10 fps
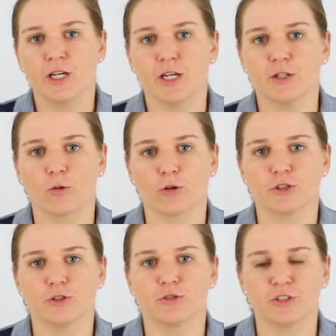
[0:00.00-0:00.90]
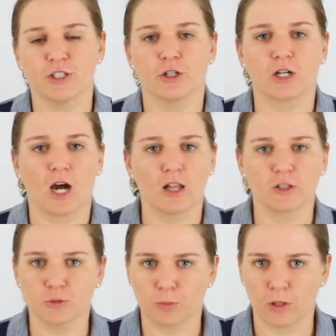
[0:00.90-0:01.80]
in order to steer
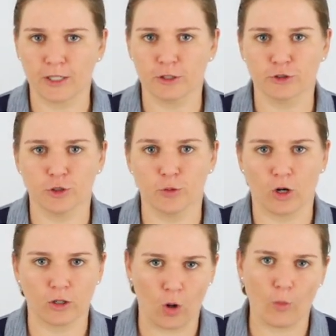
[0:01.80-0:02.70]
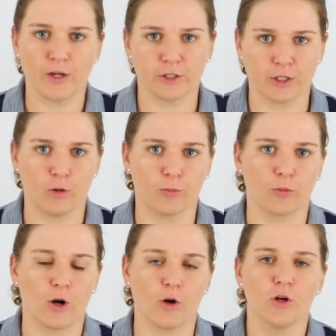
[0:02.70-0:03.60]
college players who are going to go
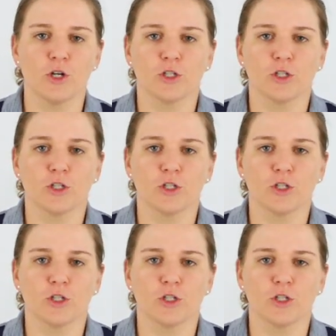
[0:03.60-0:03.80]
pro